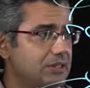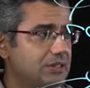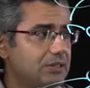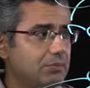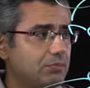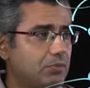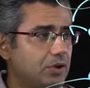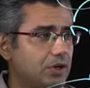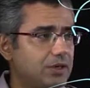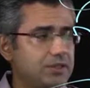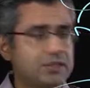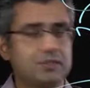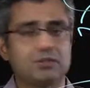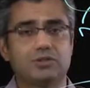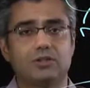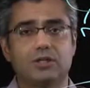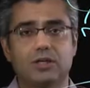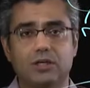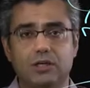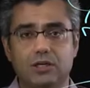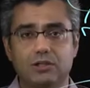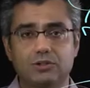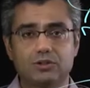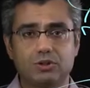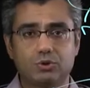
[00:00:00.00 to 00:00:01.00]
in the market is
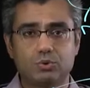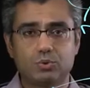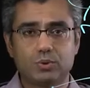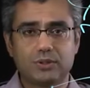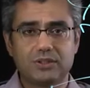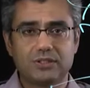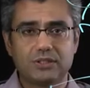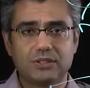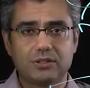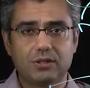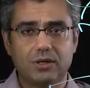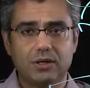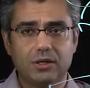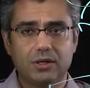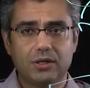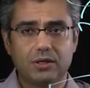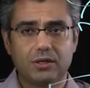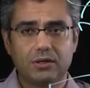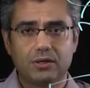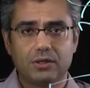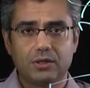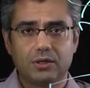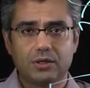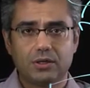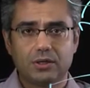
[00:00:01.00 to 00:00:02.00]
$920.
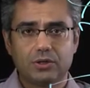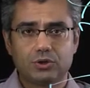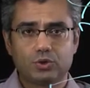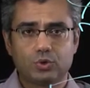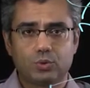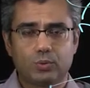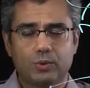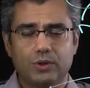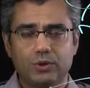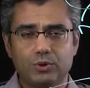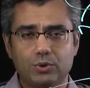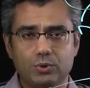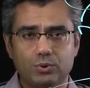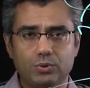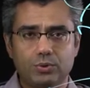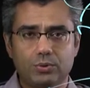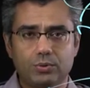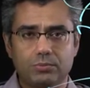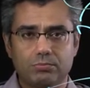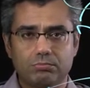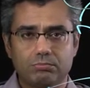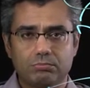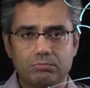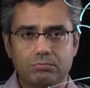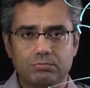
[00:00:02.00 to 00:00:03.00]
So what
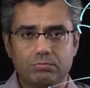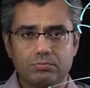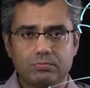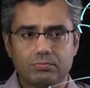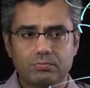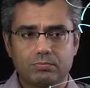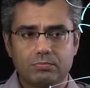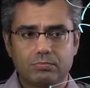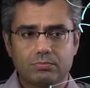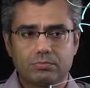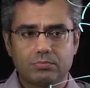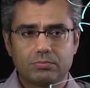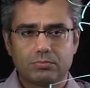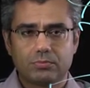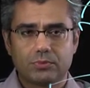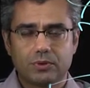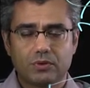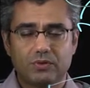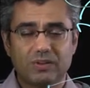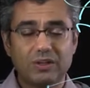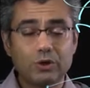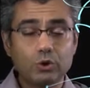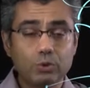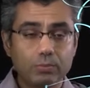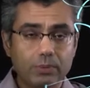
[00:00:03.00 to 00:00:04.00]
do?
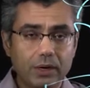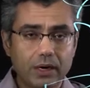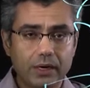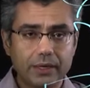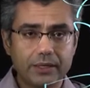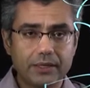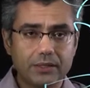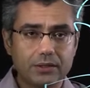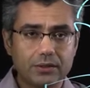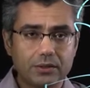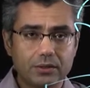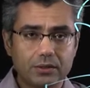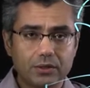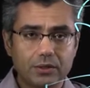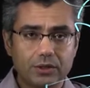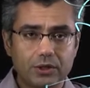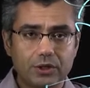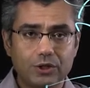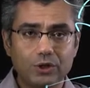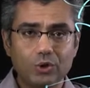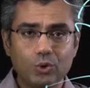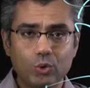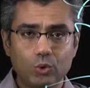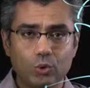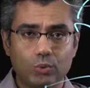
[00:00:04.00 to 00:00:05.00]
Will you buy it?
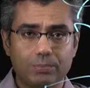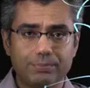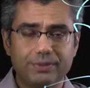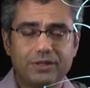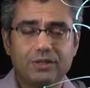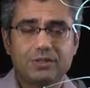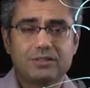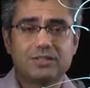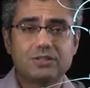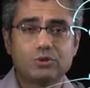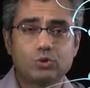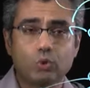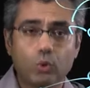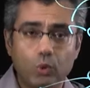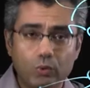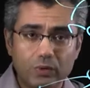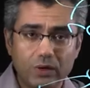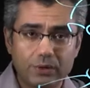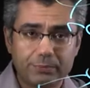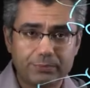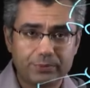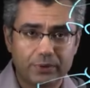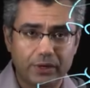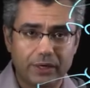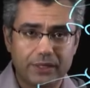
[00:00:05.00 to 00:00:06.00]
No, because it's
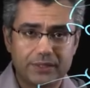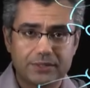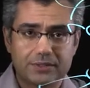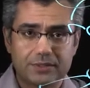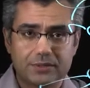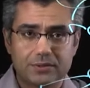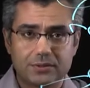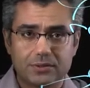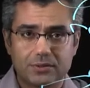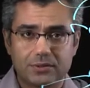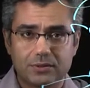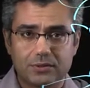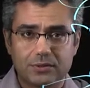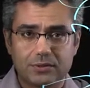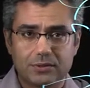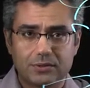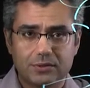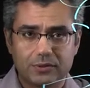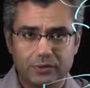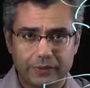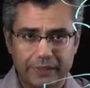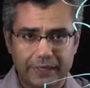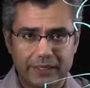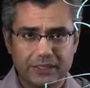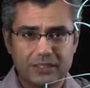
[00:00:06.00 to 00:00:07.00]
overpriced,
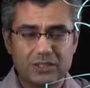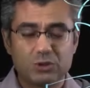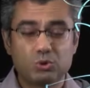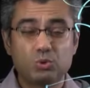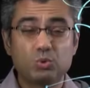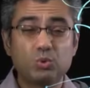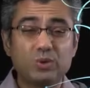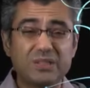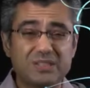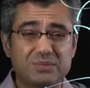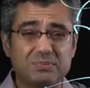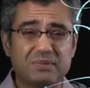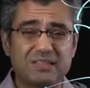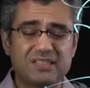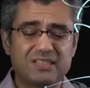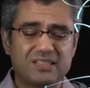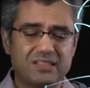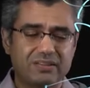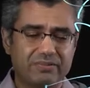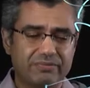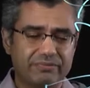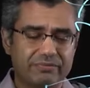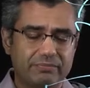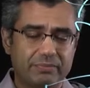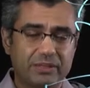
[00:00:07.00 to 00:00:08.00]
right? It's too
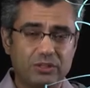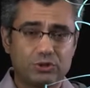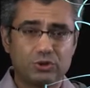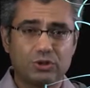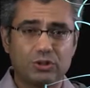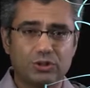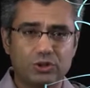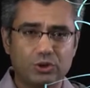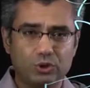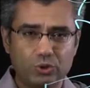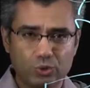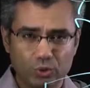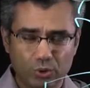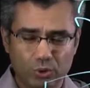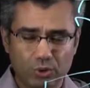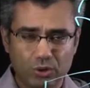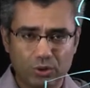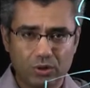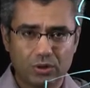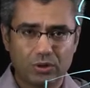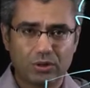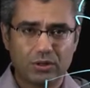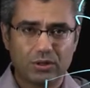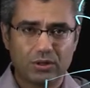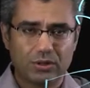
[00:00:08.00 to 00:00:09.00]
expensive. Based on
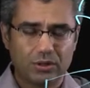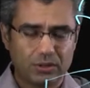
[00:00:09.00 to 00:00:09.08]
your